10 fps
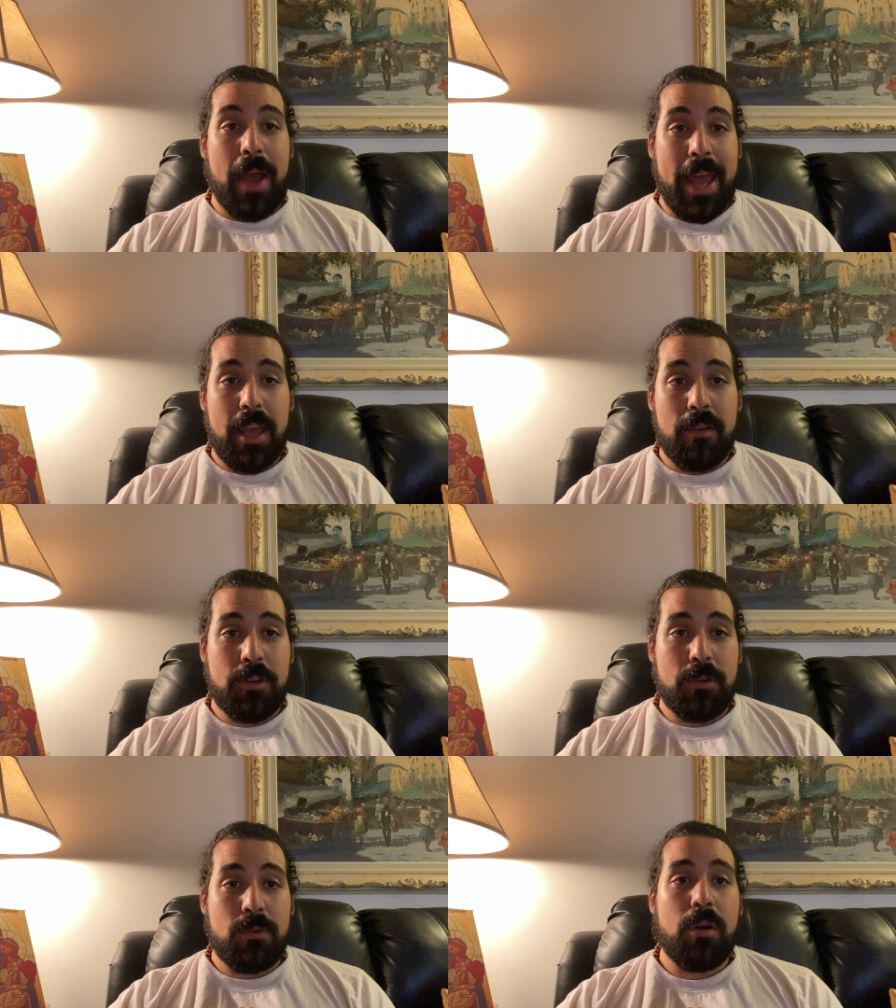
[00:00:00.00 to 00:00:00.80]
any of
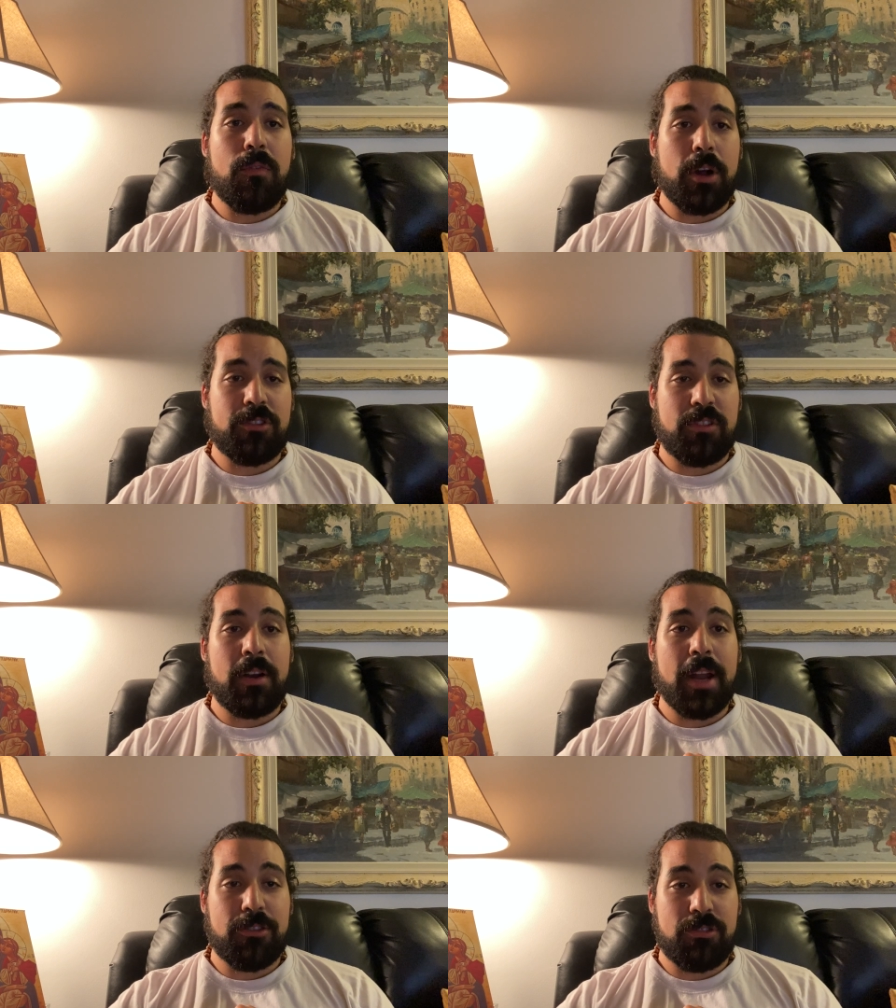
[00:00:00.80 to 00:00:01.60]
you who have watched
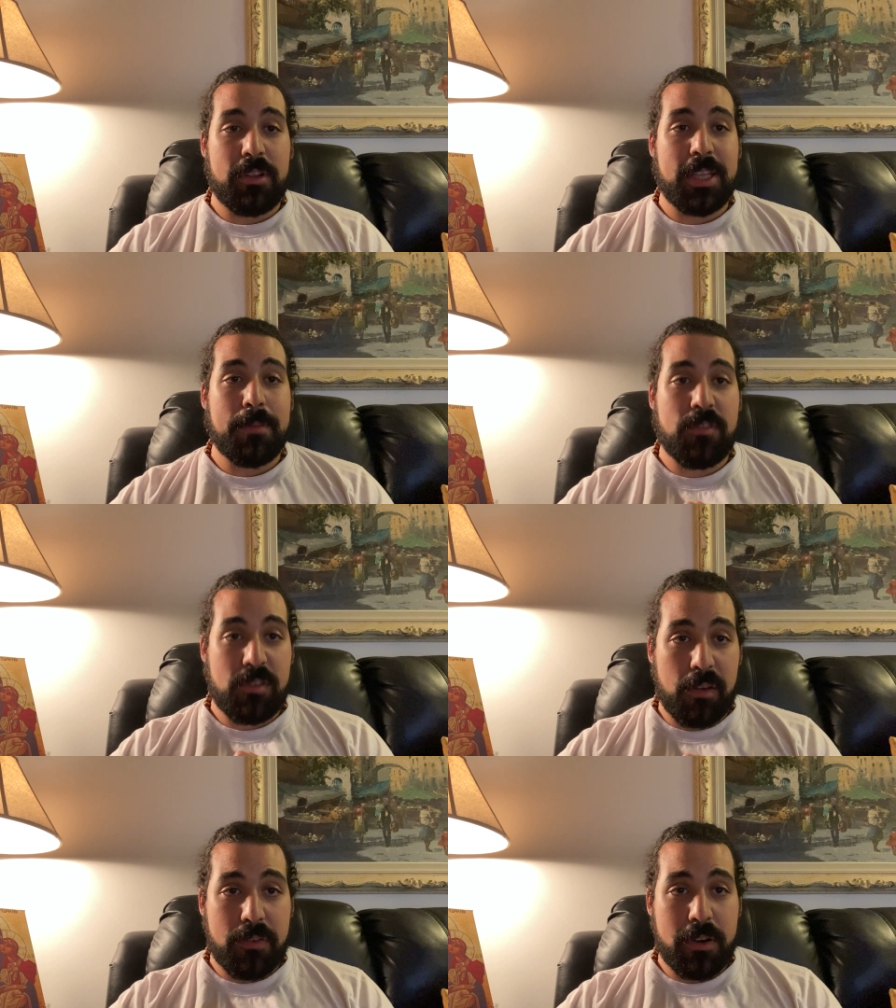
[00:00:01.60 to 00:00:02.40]
their national teams
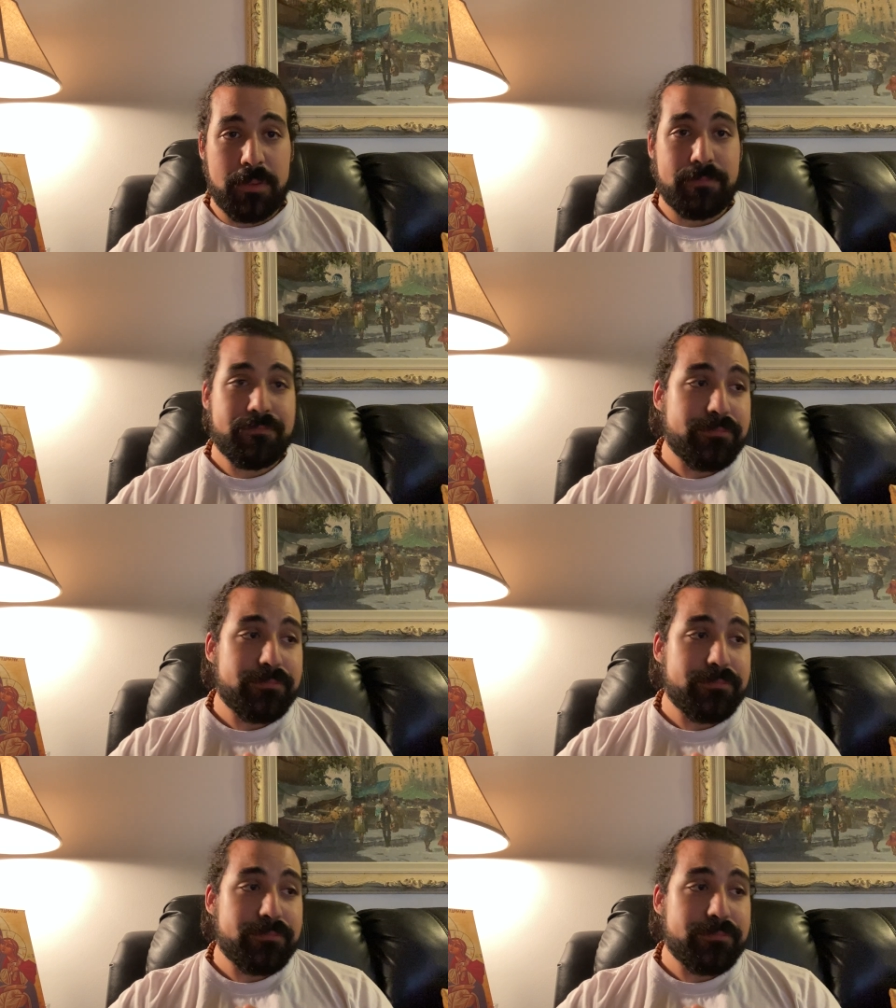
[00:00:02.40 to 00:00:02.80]
suffer,